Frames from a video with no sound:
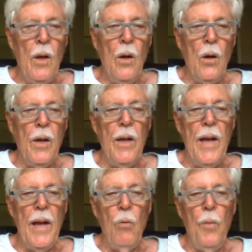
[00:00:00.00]
Okay,
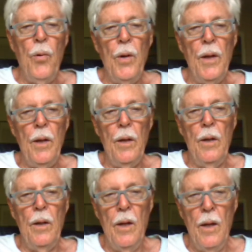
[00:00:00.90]
now we'll put
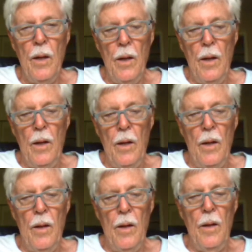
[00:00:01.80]
in
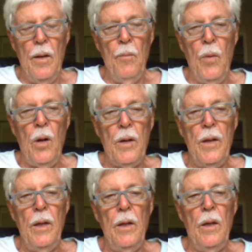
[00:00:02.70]

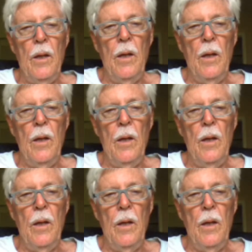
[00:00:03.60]
Buckingham